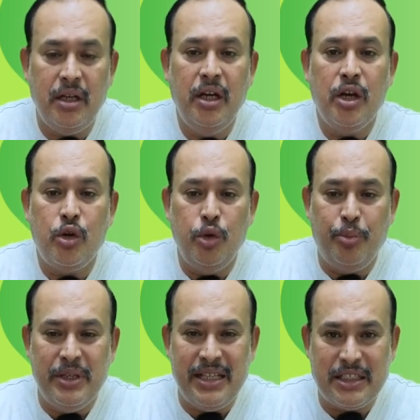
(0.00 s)
Could you
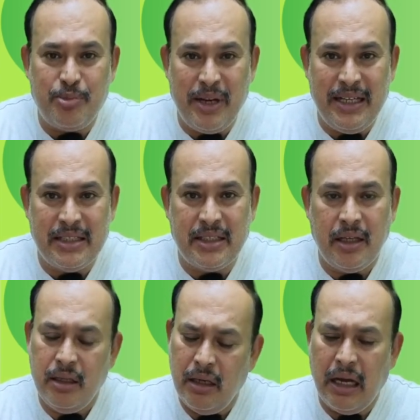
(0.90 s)
please explain it, sir?
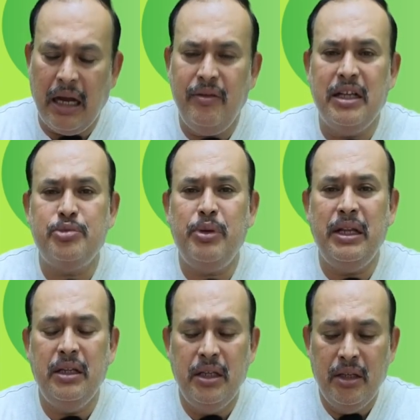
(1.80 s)
I will explain.
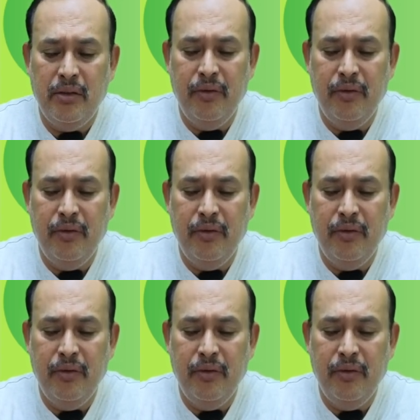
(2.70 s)
Very